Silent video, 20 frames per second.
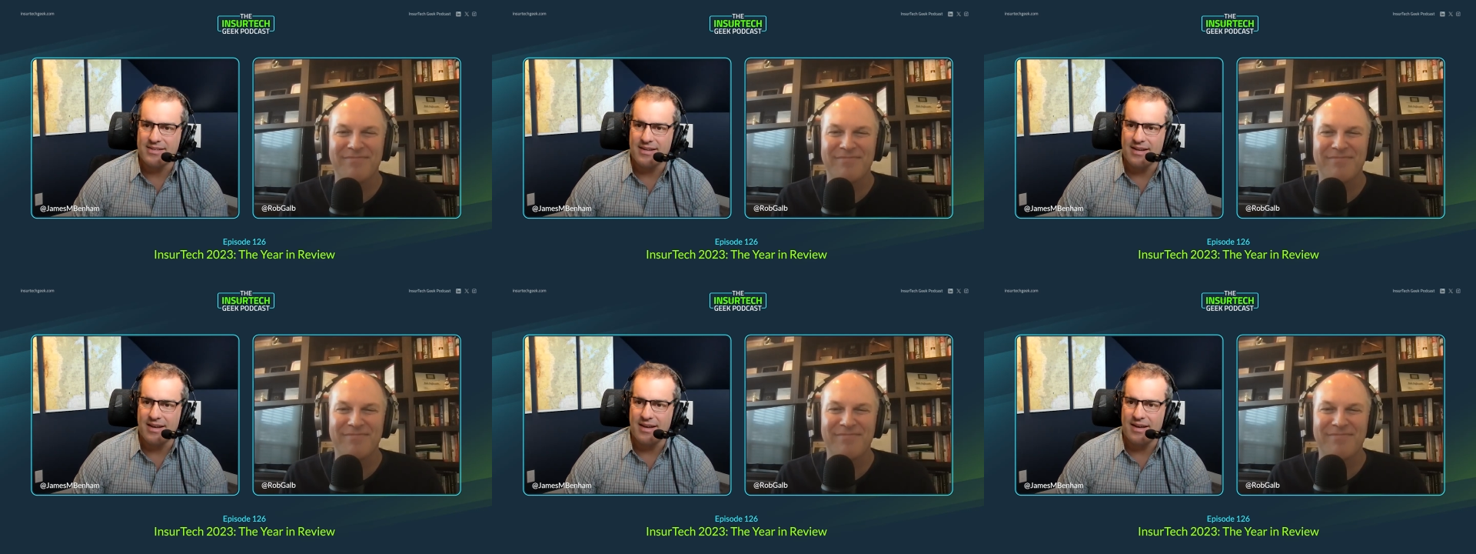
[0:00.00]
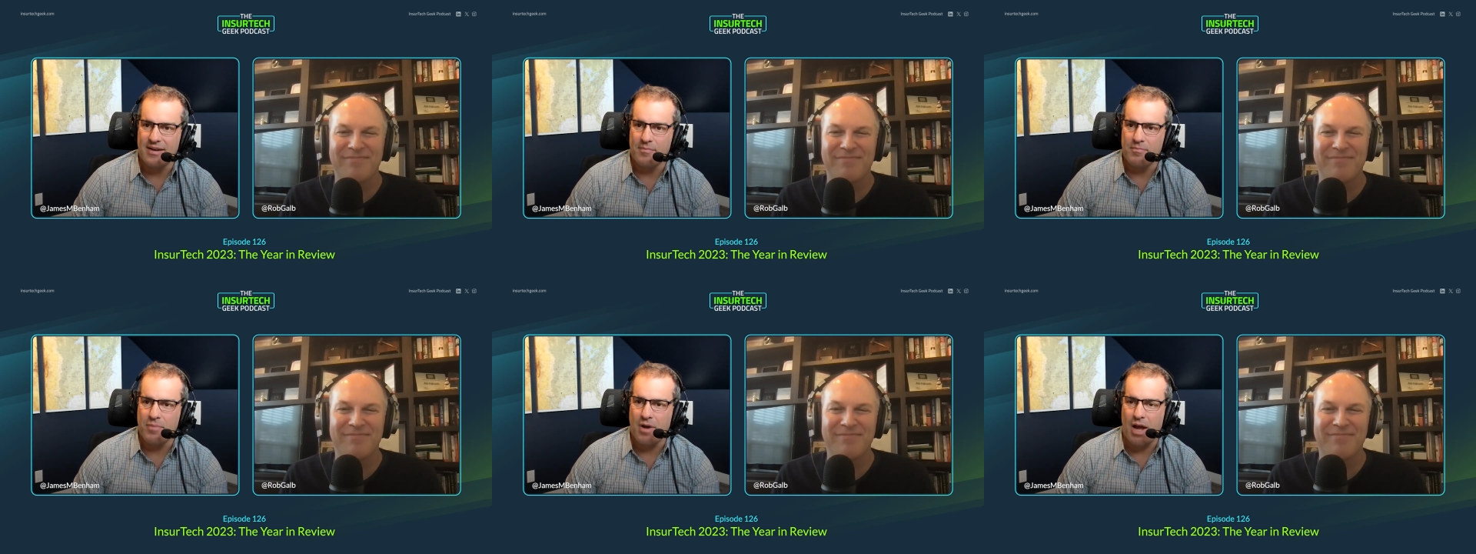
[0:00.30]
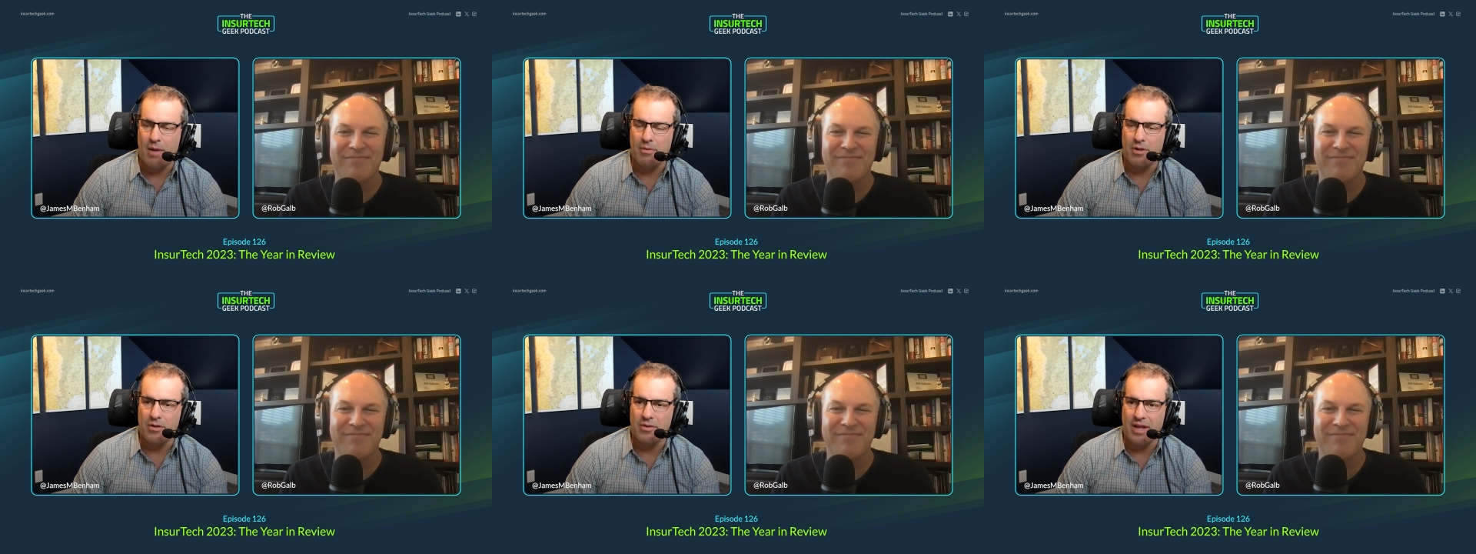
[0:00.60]
Speaker 1: uh,
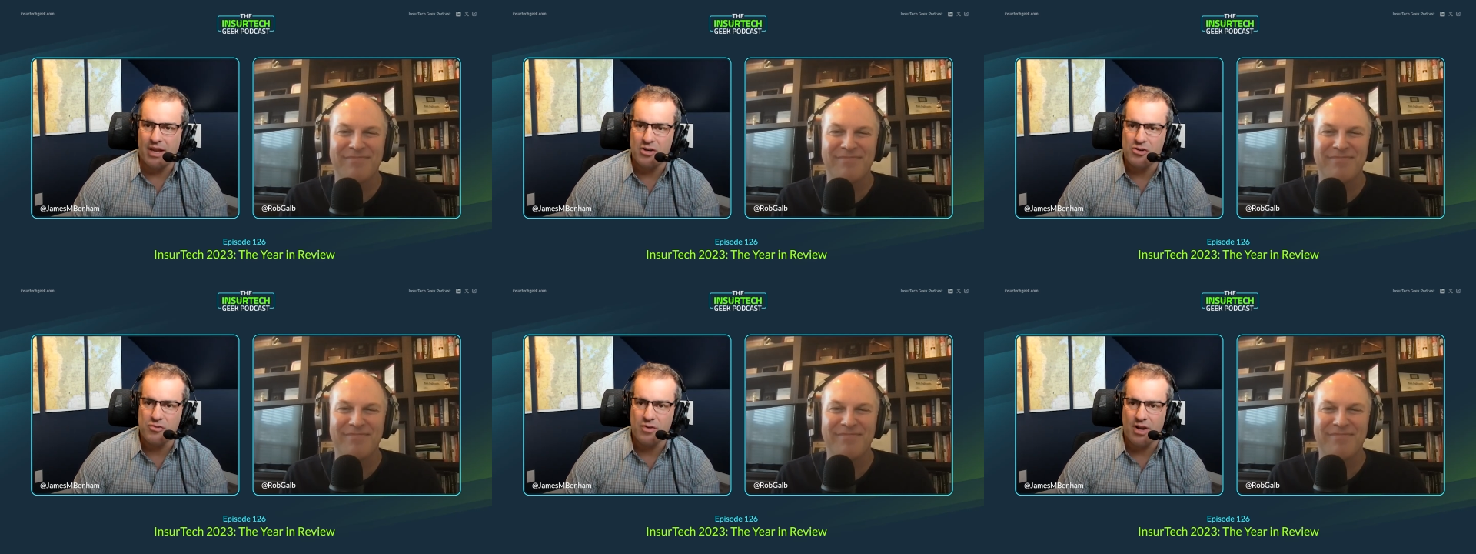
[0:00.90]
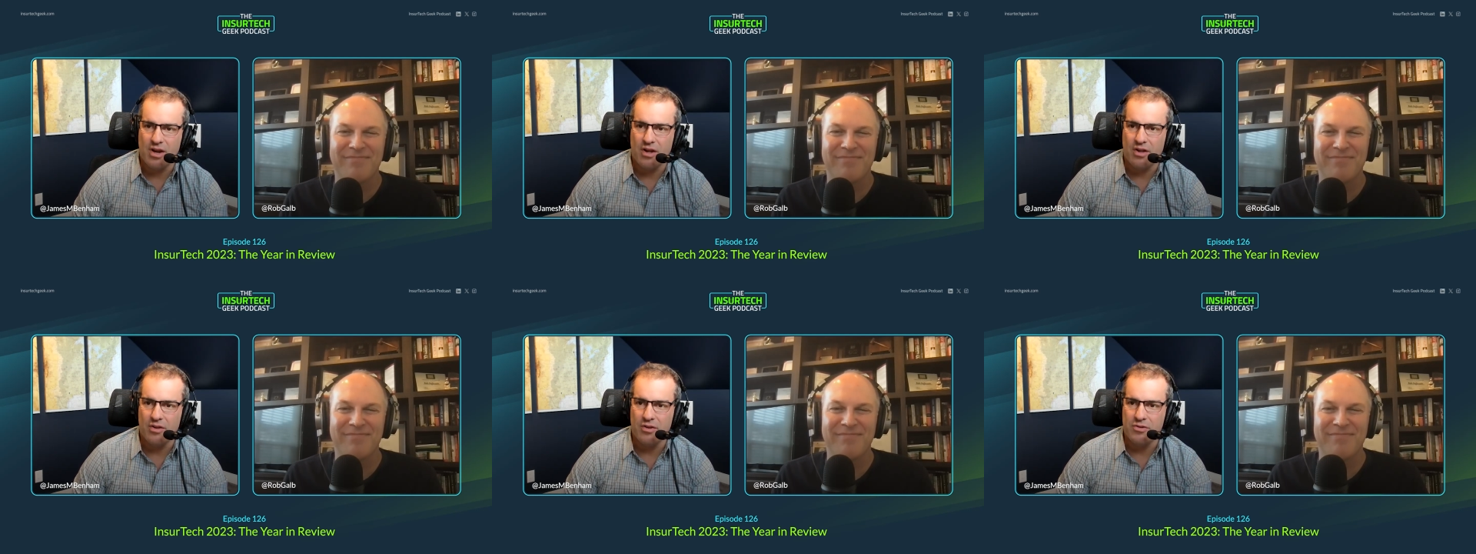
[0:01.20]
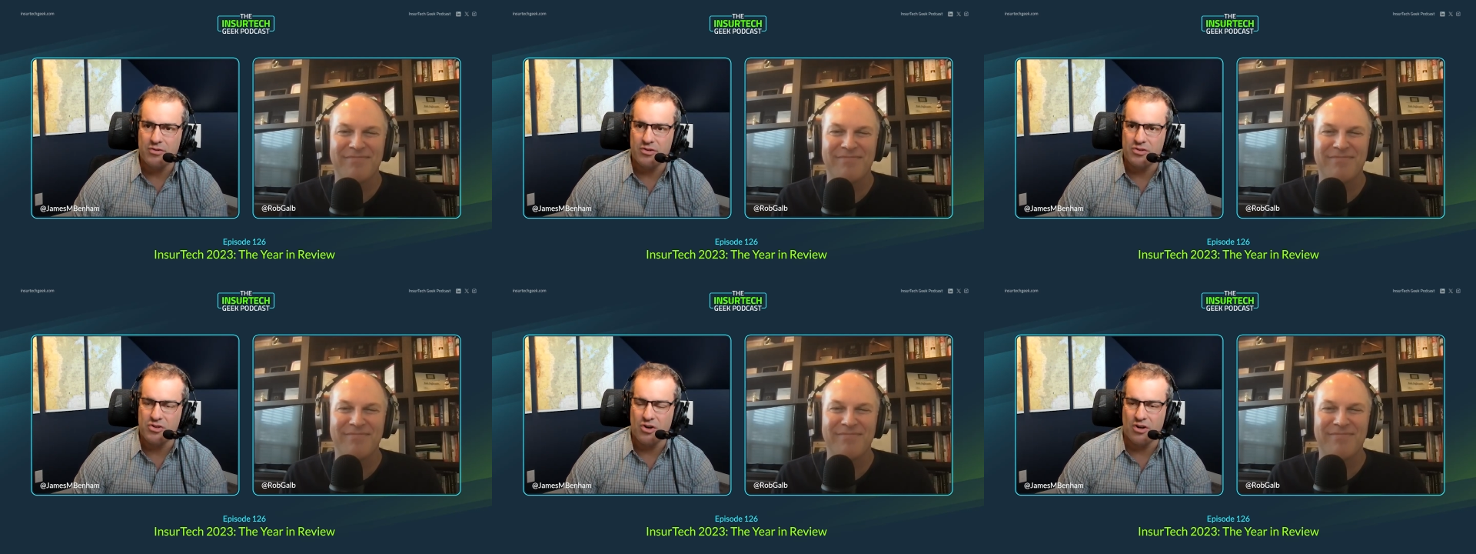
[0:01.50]
Pablo Landriel, who's
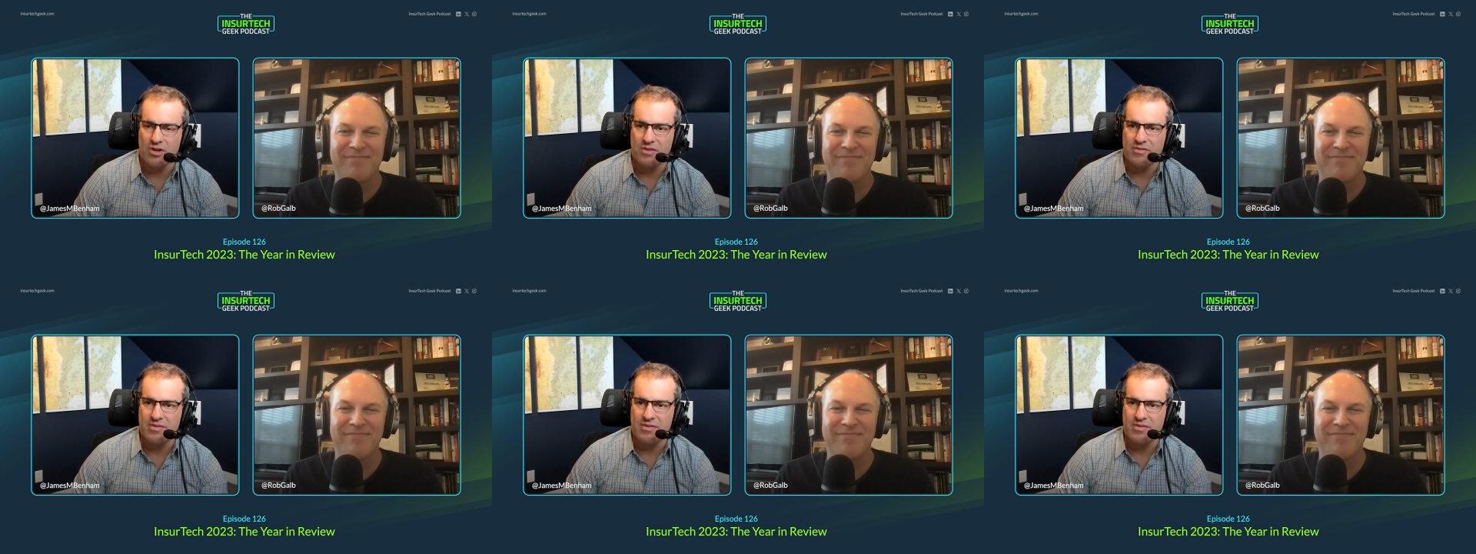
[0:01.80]
in charge of